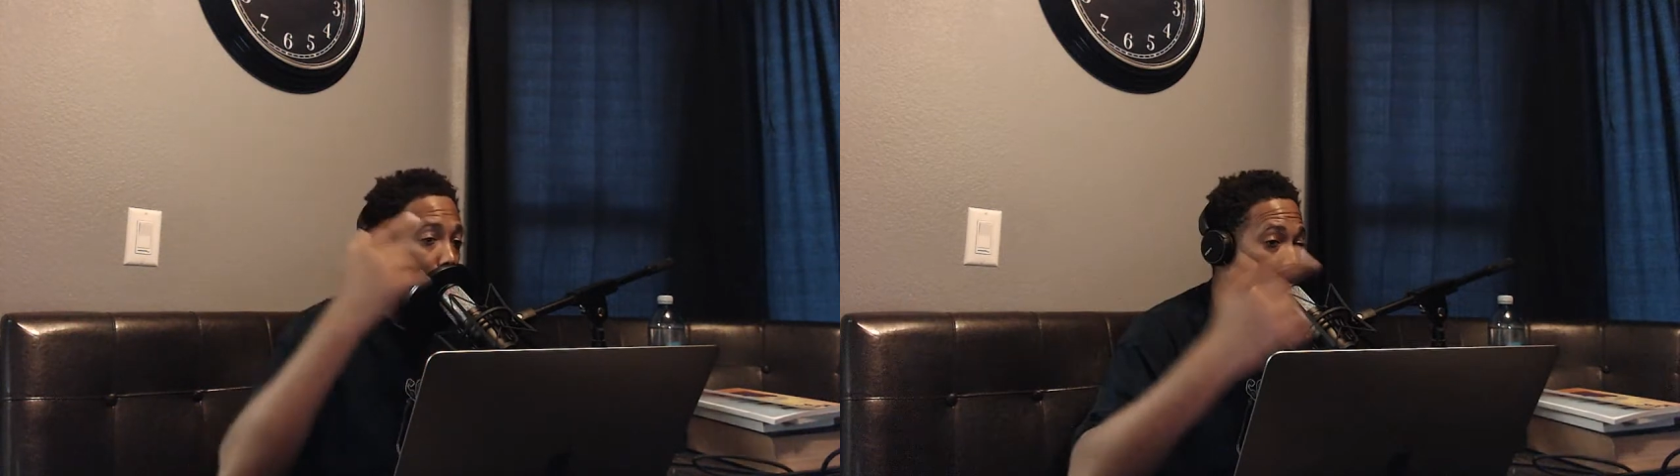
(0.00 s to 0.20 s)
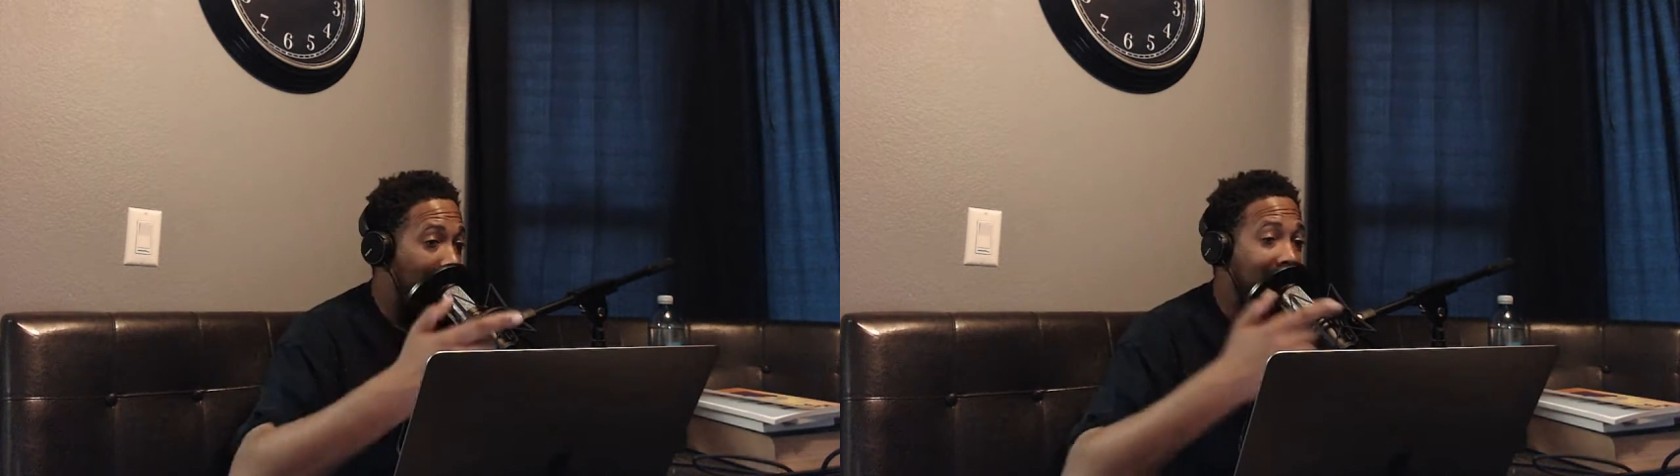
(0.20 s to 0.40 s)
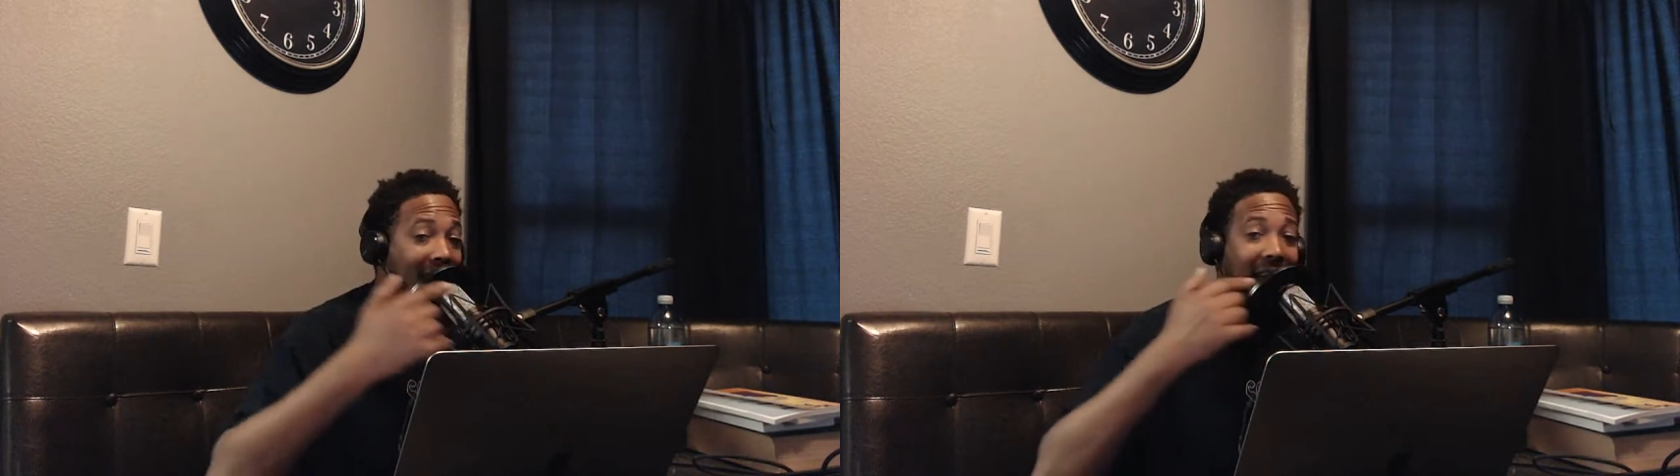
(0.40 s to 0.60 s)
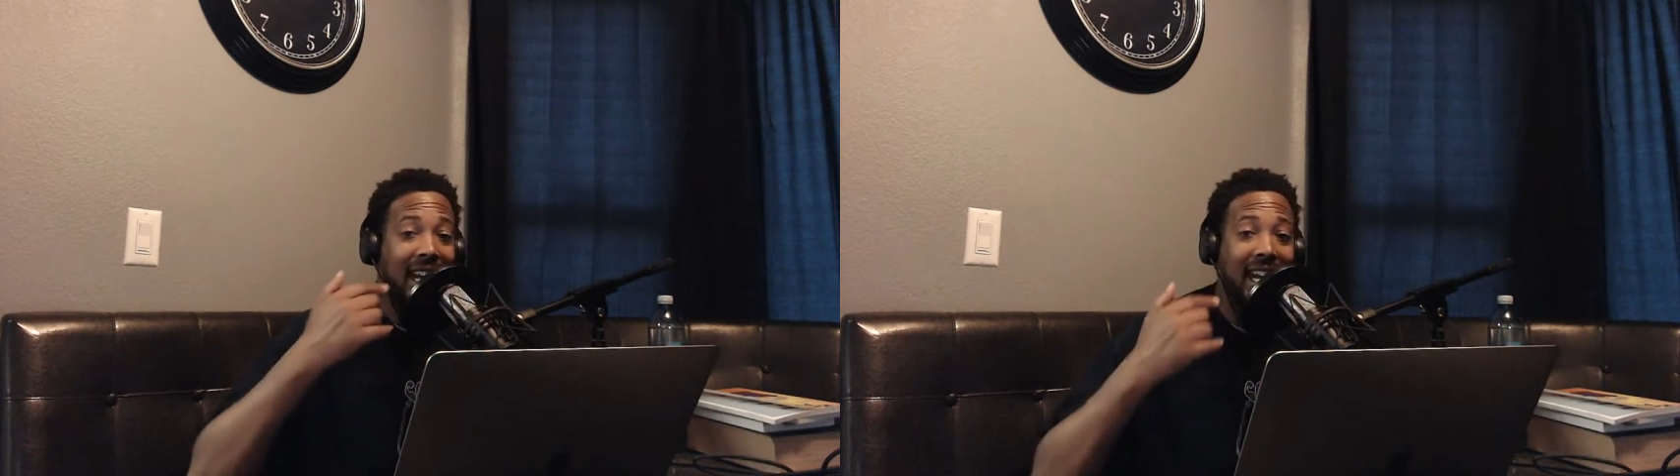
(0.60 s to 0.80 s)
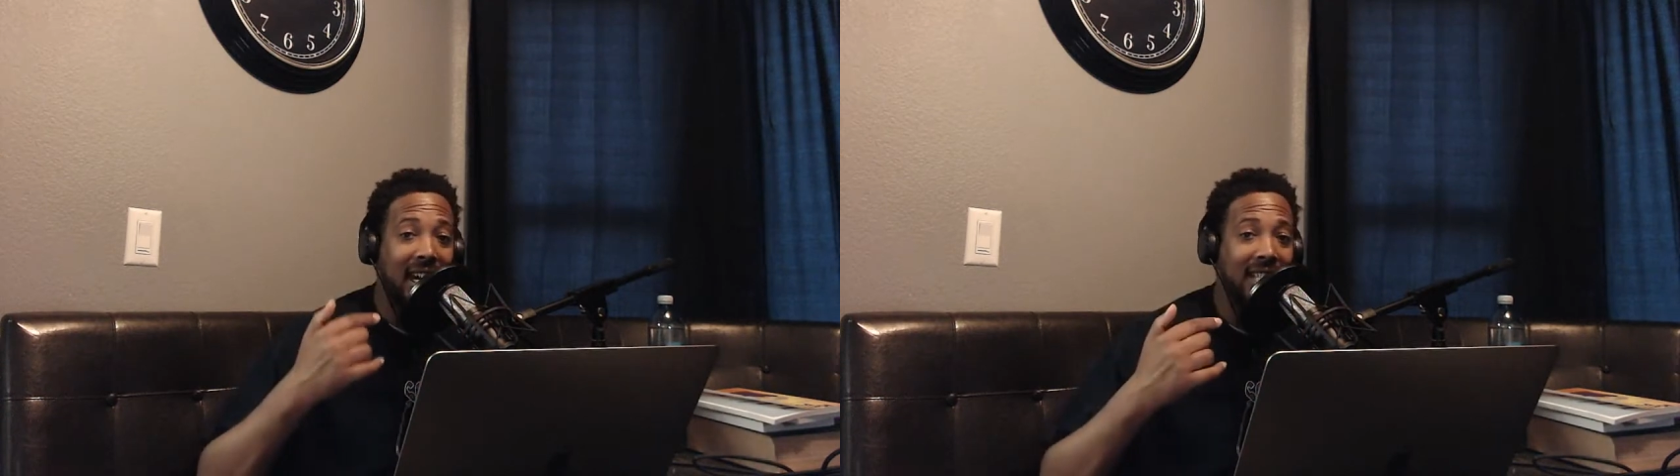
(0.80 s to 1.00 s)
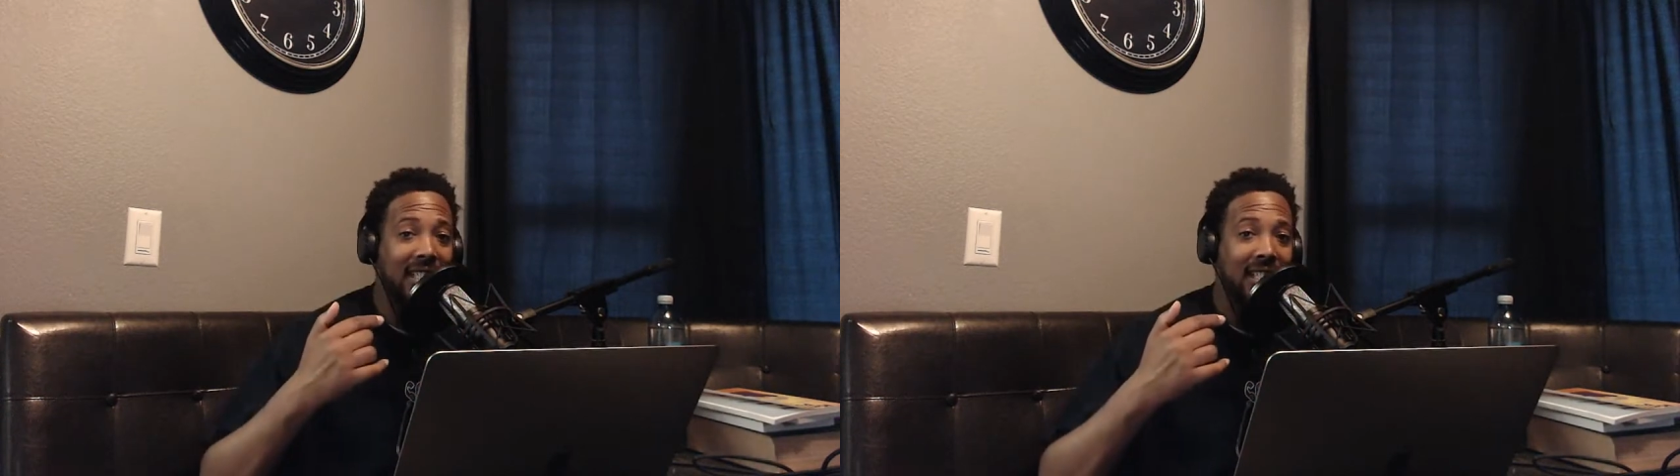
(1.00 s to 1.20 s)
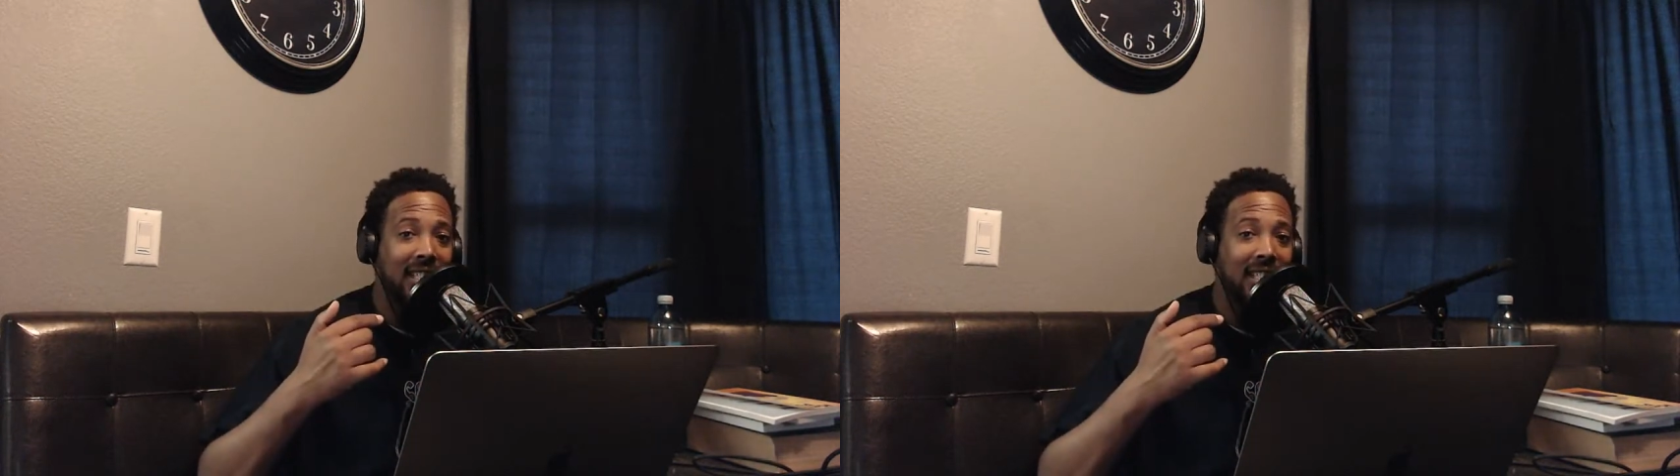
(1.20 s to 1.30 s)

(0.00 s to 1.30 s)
redlining us,